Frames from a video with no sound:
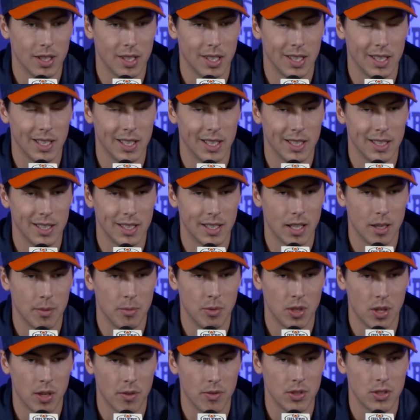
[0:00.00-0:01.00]
And, I
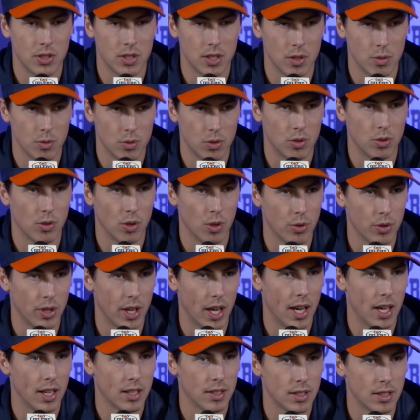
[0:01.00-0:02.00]
mean, obviously we'll grow
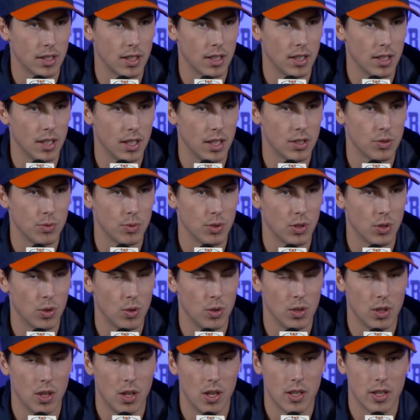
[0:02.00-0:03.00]
that as we
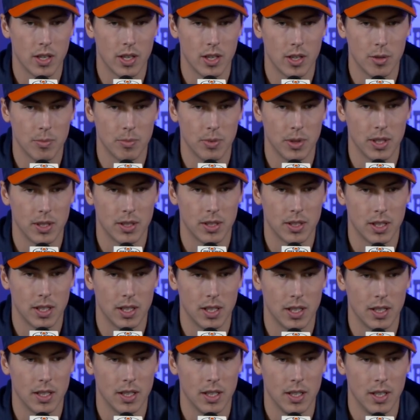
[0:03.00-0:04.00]
go along here. But,
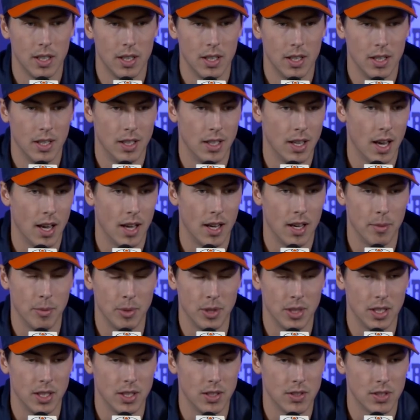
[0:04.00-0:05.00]

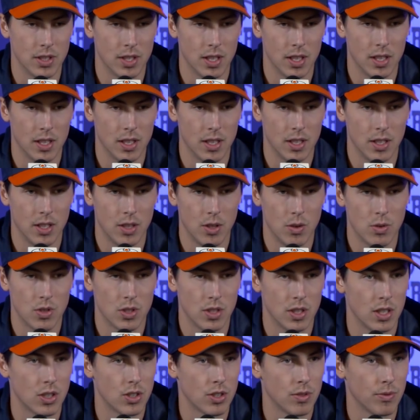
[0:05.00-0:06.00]
he's a huge
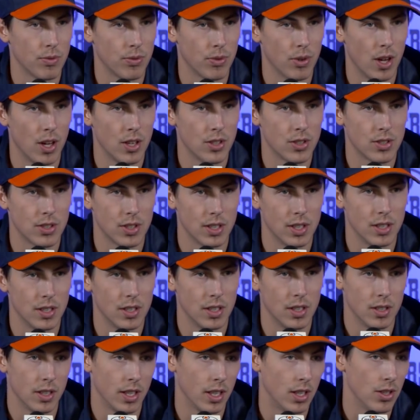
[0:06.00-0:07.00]
addition for us.
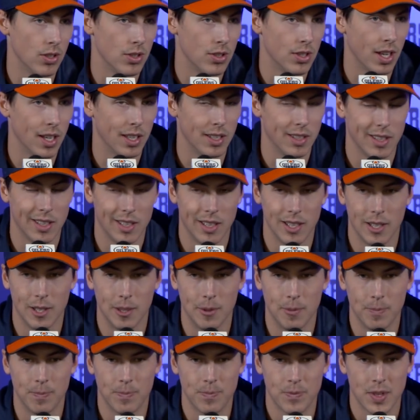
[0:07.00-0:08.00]
And like you said,
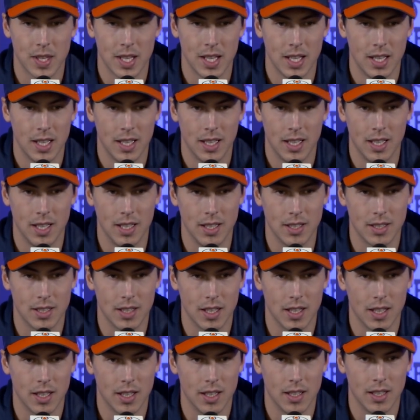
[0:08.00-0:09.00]
he's
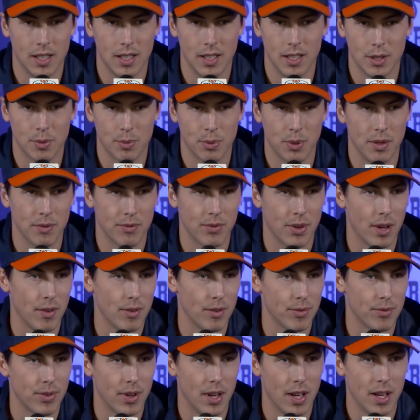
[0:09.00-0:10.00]
playing
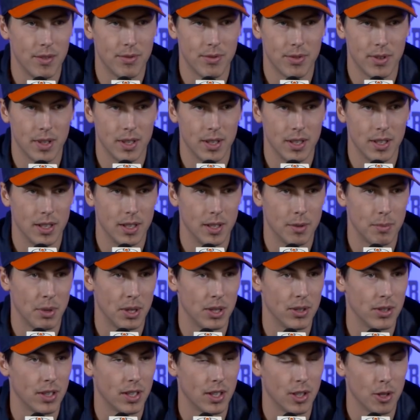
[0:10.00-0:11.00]
5-on-5,
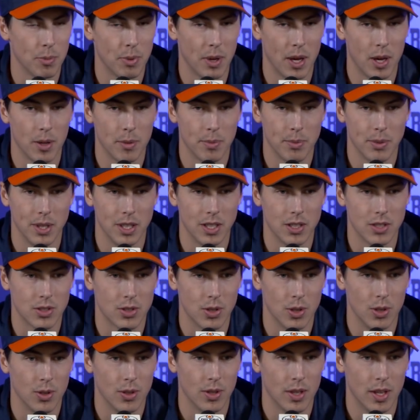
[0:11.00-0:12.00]
penalty kill, power play.
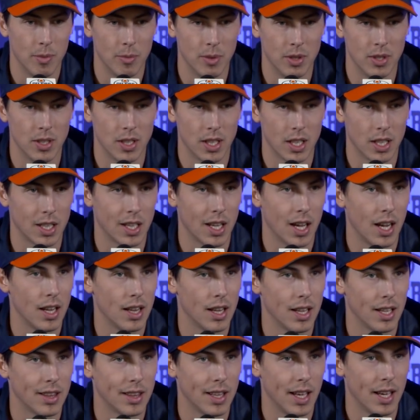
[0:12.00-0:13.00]
So, I mean, you get a guy
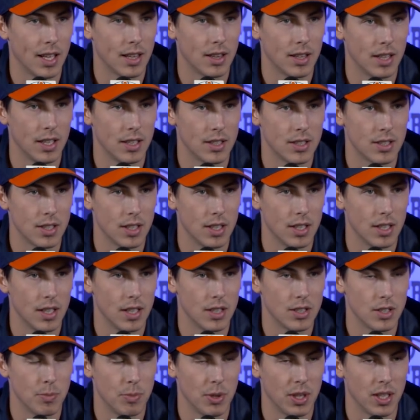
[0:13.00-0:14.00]
like that, that's
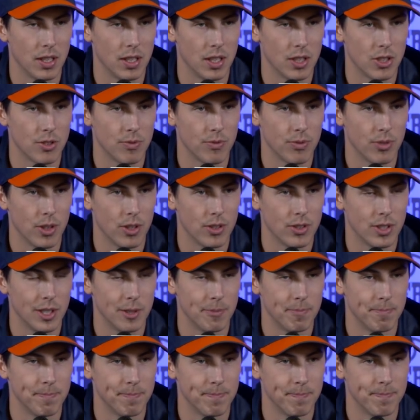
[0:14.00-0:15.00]
a big addition for our
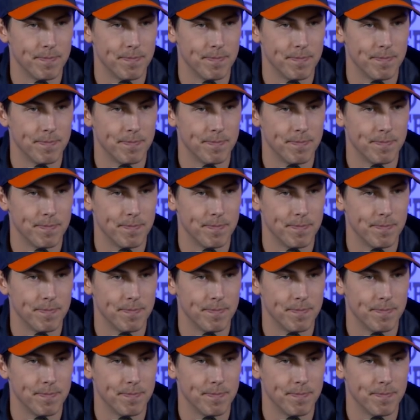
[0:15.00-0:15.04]
team.